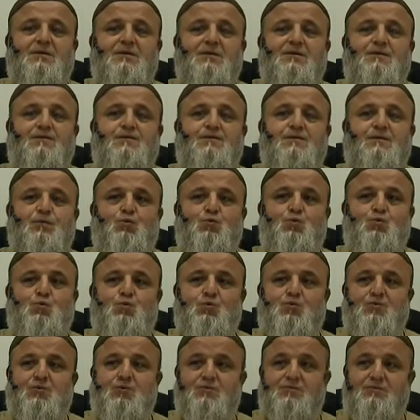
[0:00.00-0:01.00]

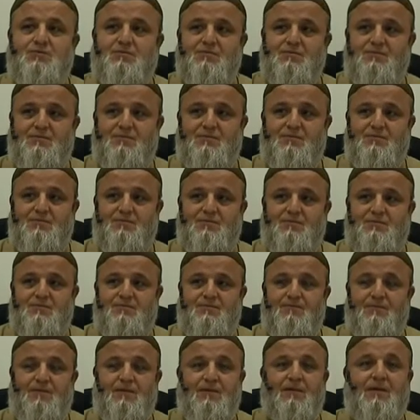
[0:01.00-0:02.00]
food,
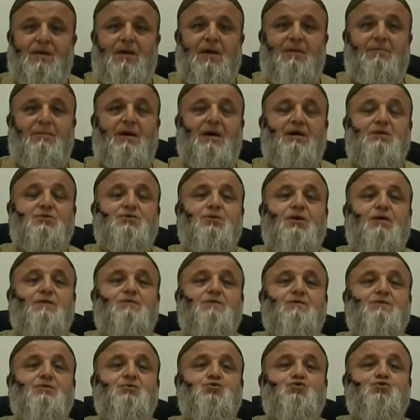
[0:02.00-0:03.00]
amount
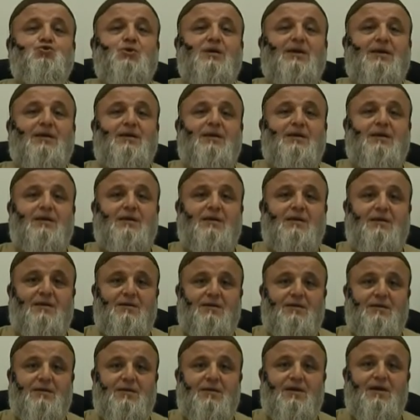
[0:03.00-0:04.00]
of
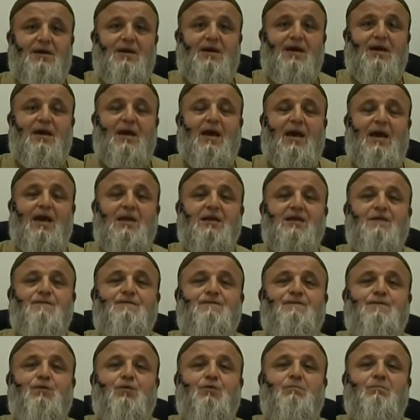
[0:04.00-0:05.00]
drink, any
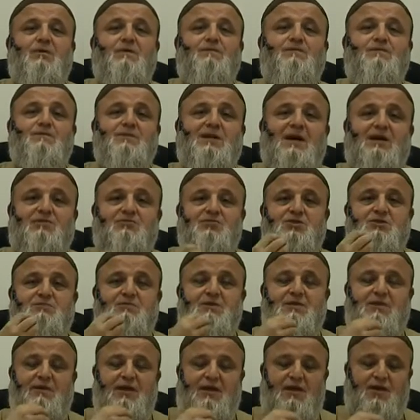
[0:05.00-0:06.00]
form of
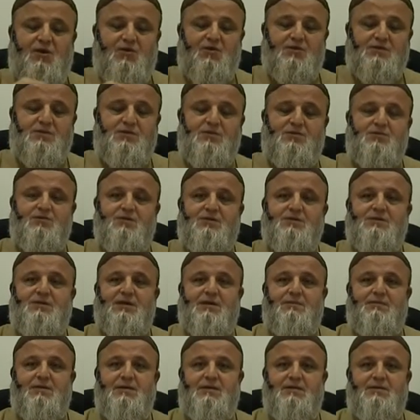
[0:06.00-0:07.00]
nourishment that goes into your
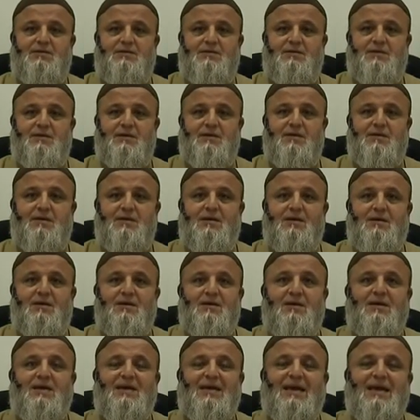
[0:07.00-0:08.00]
tummy
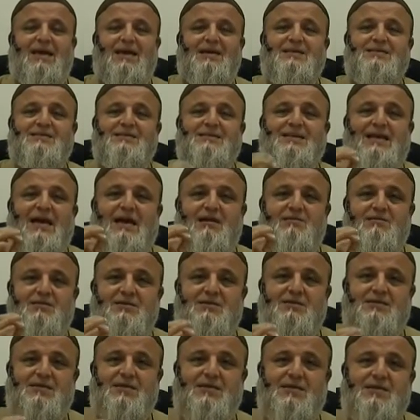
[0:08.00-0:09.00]
is
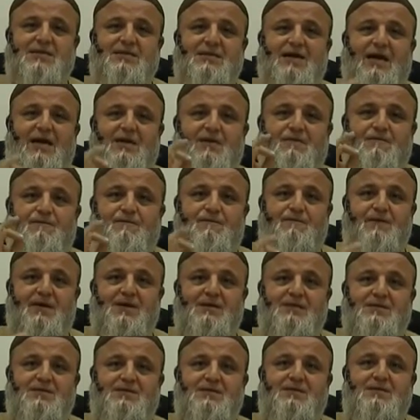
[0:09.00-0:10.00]
guaranteed and
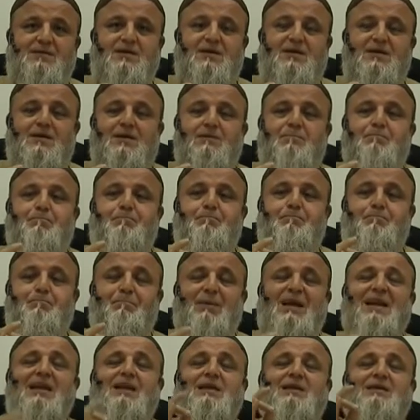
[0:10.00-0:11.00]
fixed
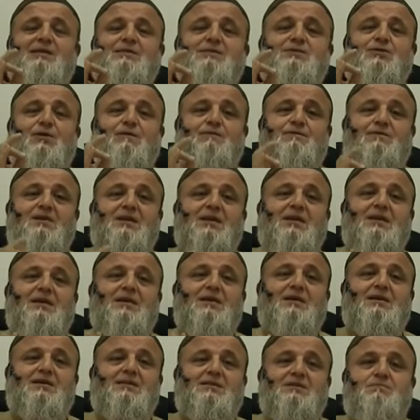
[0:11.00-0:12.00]
billions of
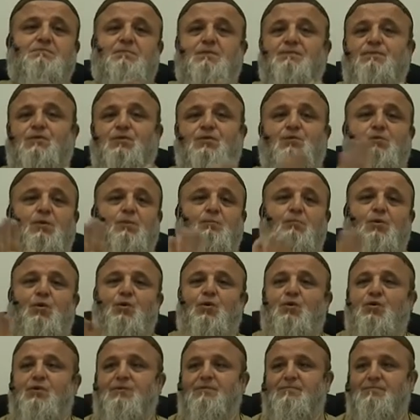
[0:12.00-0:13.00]
years before you were
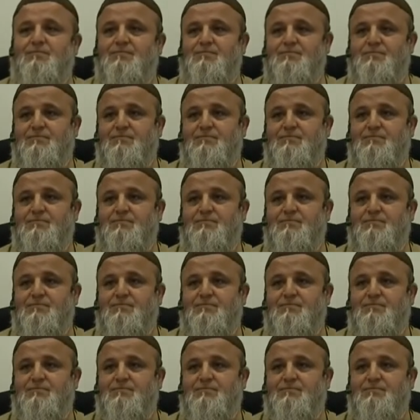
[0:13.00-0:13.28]
born.